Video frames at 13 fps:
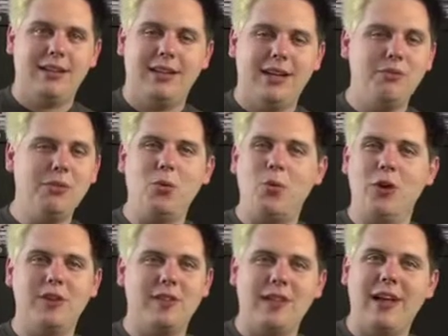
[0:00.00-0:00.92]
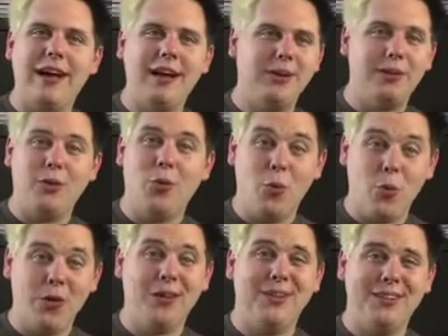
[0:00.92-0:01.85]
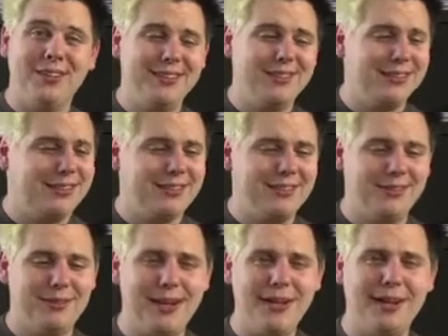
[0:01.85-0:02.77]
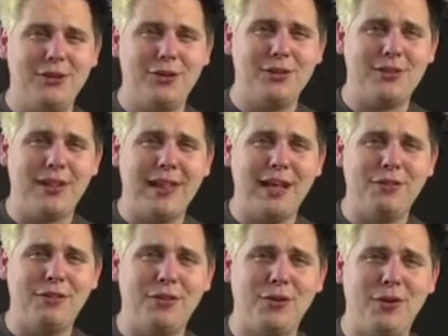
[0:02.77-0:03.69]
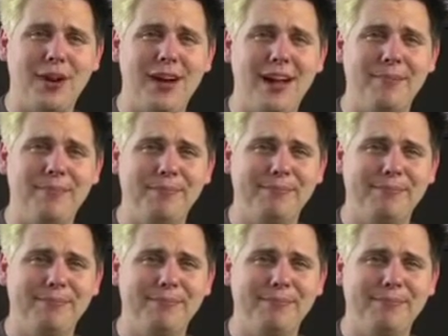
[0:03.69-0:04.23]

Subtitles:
I'm the worst liar in the world. Why did I choose a life of crime?